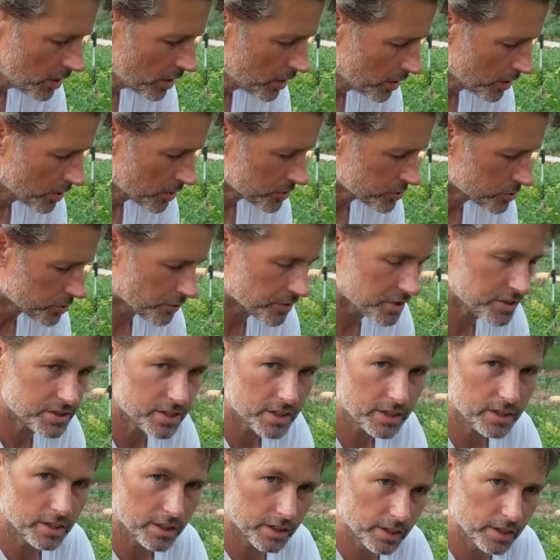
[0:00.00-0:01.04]
So the
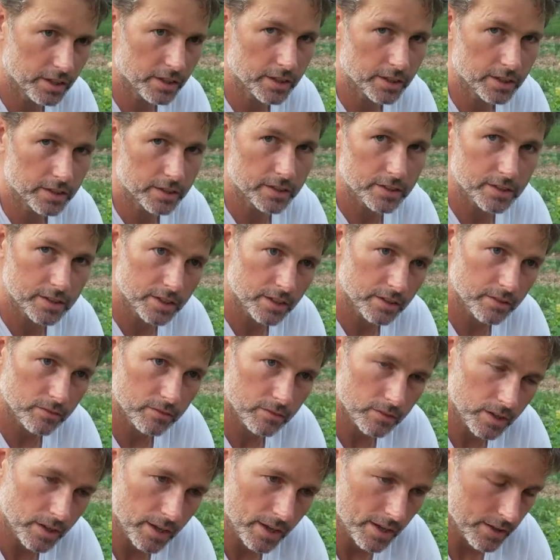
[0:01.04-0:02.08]
DE
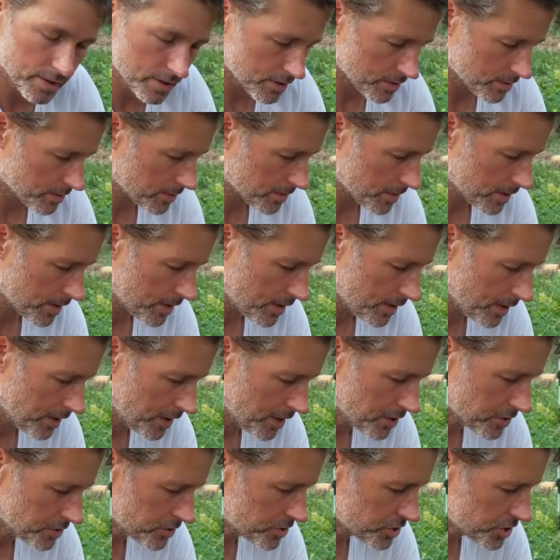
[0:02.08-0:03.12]

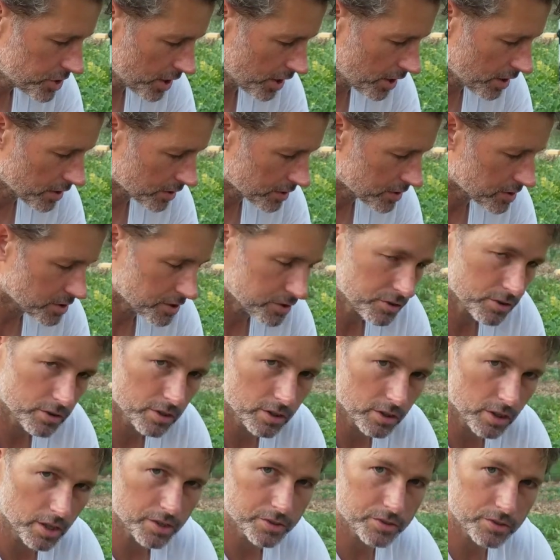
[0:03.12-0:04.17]
in chunks, and you can
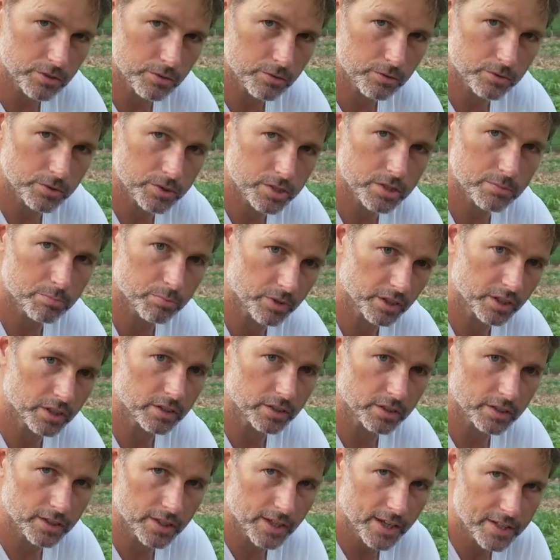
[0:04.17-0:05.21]
also sprinkle
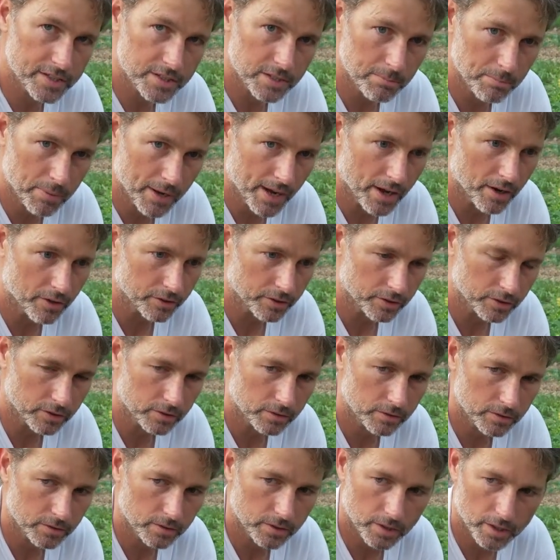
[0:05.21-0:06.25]
it as a powder
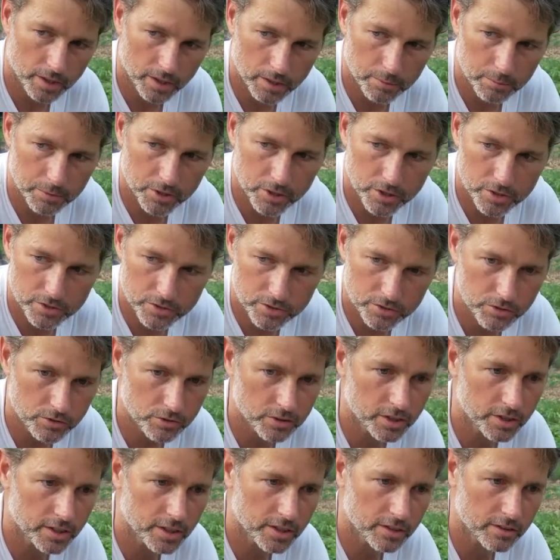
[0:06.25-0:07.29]
because you
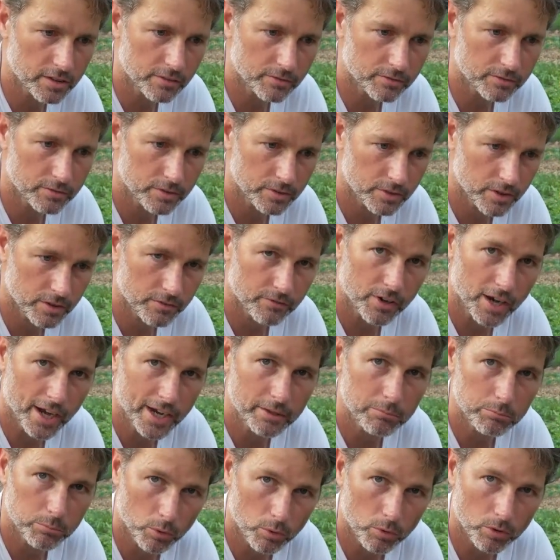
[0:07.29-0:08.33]
can get the
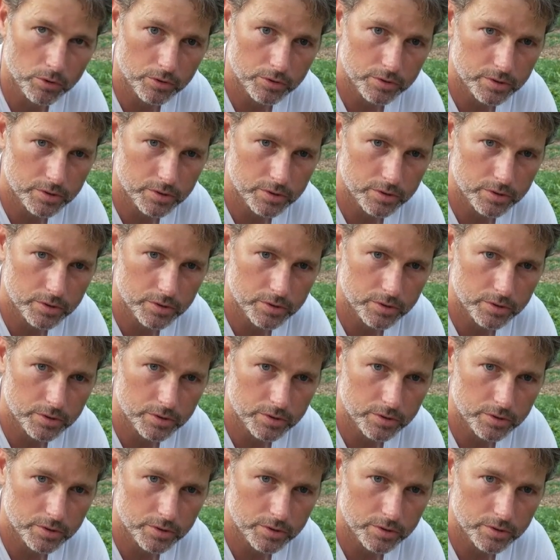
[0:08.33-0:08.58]
vine borers.